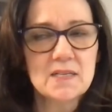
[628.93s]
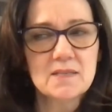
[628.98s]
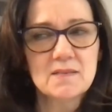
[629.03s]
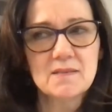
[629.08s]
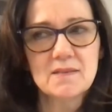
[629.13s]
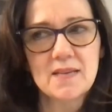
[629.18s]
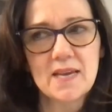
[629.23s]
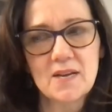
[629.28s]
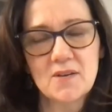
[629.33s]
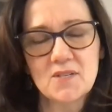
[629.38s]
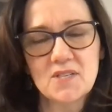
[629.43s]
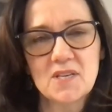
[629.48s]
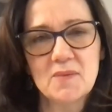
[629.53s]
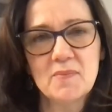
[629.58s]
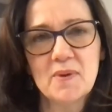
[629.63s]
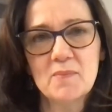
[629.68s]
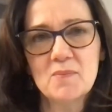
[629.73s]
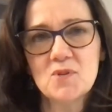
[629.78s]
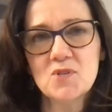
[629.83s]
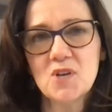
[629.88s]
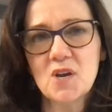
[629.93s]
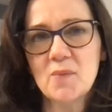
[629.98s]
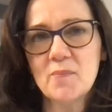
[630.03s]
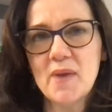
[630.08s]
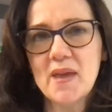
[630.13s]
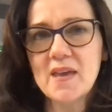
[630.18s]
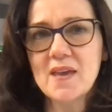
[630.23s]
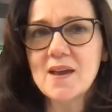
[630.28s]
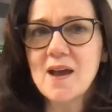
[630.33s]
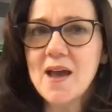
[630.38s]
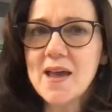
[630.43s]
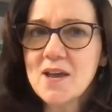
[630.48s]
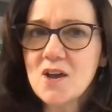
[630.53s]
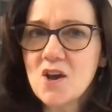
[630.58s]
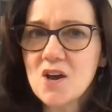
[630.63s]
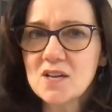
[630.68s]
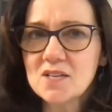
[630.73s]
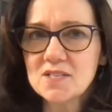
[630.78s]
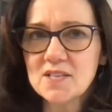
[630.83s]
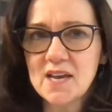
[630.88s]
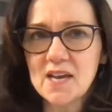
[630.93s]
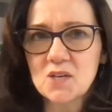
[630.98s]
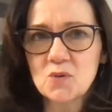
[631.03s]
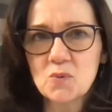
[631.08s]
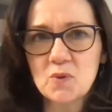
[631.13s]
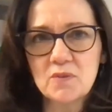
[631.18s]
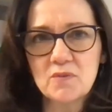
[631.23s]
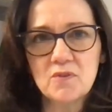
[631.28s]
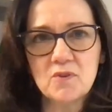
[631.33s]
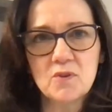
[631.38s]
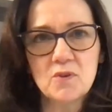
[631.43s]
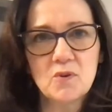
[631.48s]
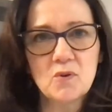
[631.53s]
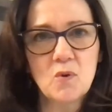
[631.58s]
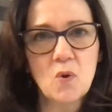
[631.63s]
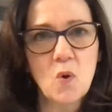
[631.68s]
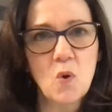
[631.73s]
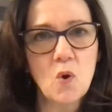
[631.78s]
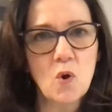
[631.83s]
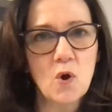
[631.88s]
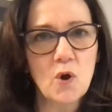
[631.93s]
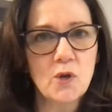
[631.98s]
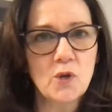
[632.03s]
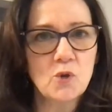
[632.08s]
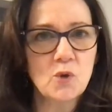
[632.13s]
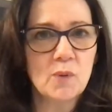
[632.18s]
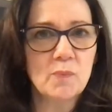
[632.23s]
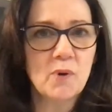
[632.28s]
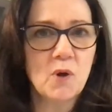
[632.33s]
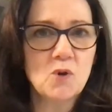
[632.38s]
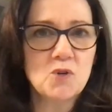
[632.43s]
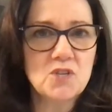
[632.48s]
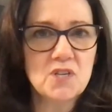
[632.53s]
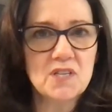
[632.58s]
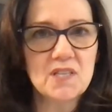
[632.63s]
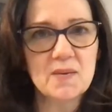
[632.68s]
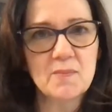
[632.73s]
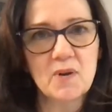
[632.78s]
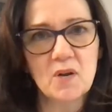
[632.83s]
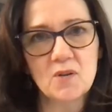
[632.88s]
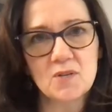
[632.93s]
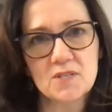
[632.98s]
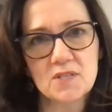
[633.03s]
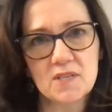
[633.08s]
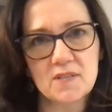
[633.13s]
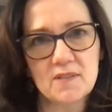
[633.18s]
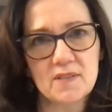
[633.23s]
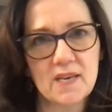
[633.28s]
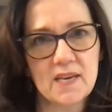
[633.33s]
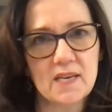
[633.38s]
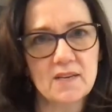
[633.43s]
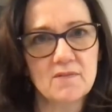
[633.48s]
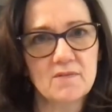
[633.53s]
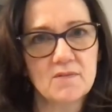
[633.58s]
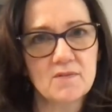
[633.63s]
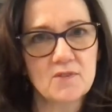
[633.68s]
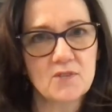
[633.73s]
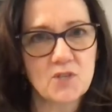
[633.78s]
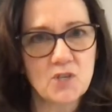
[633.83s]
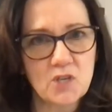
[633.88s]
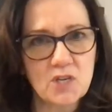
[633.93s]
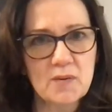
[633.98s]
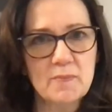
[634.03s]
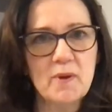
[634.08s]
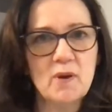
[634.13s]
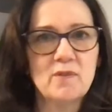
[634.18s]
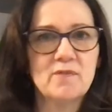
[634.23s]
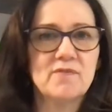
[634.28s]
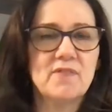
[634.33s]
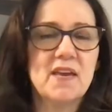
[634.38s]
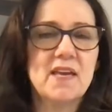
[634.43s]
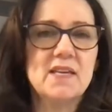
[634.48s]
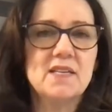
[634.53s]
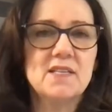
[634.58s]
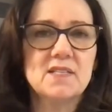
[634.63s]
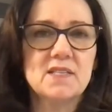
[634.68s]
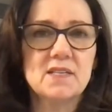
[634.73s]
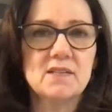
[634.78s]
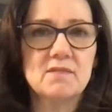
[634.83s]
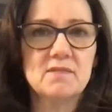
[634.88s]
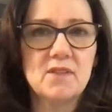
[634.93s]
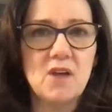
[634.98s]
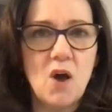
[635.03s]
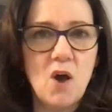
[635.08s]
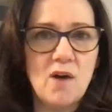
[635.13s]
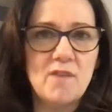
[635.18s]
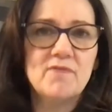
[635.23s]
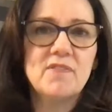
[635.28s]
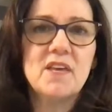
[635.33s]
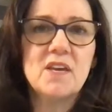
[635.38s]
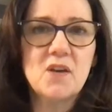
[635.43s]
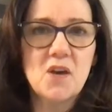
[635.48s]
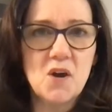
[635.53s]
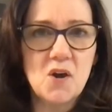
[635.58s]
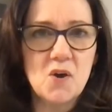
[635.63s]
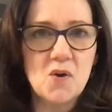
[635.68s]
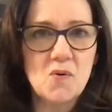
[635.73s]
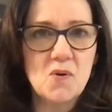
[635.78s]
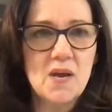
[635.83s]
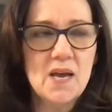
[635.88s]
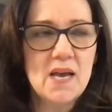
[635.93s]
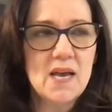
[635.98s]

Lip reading: care team members aren't making eye contact with you, or you're approaching them and all of a sudden they turn about face and off they go,